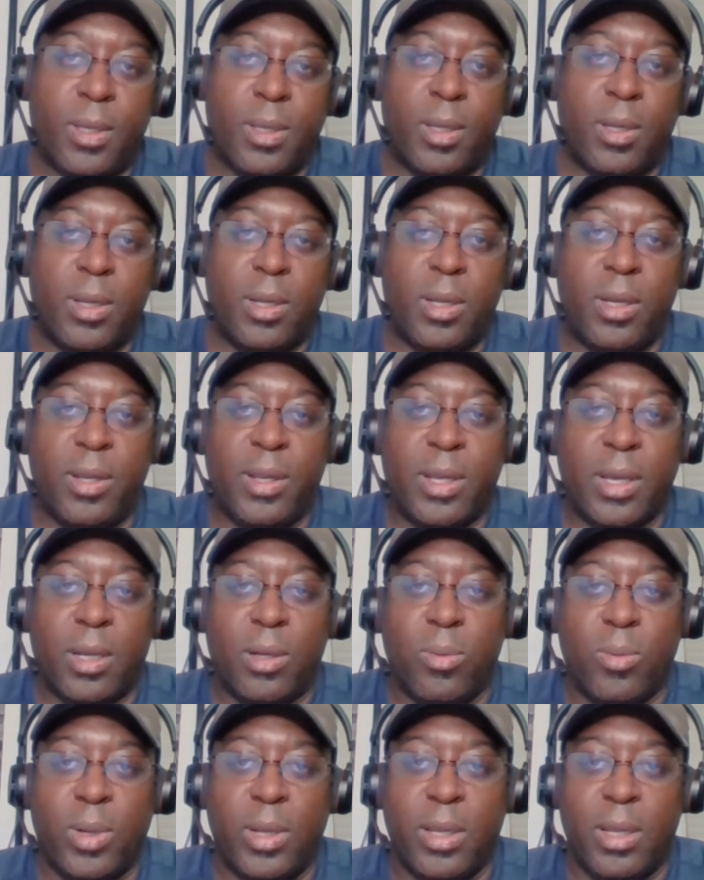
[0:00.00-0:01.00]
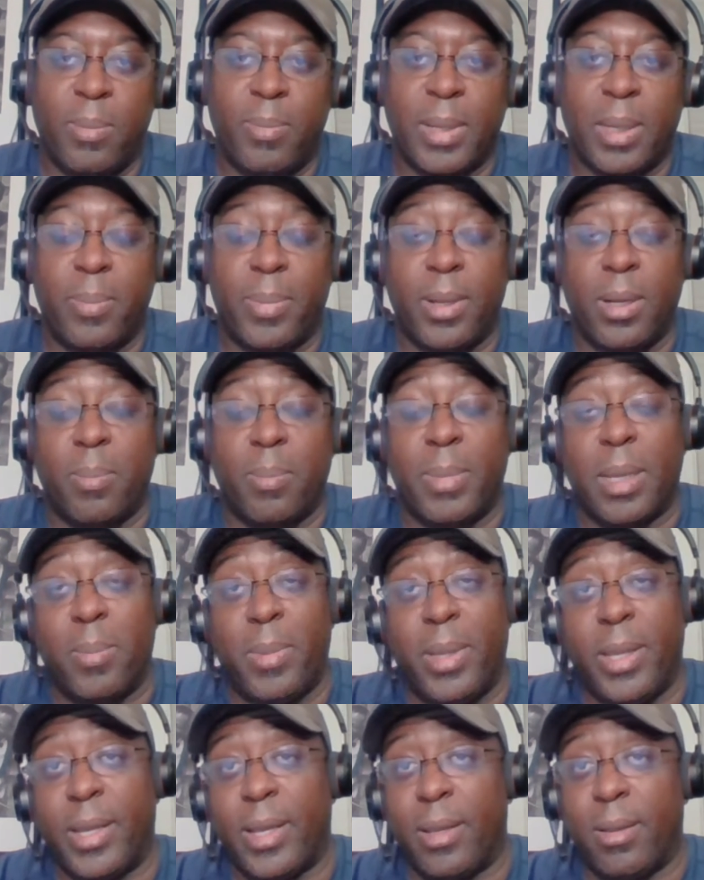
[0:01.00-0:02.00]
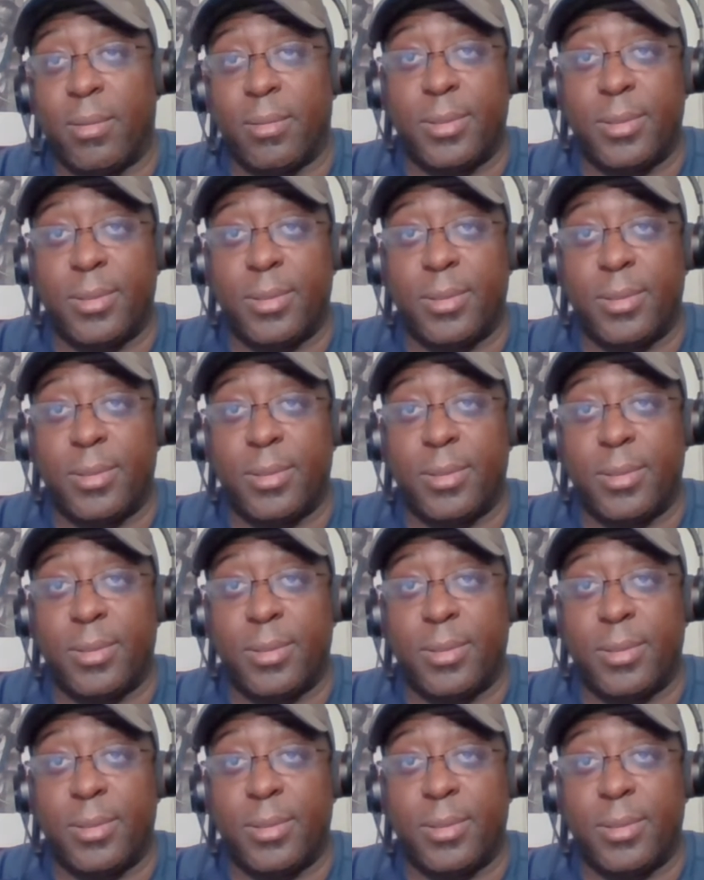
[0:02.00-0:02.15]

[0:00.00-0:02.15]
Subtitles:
And then you got Willian, Pepe, and Aubameyang.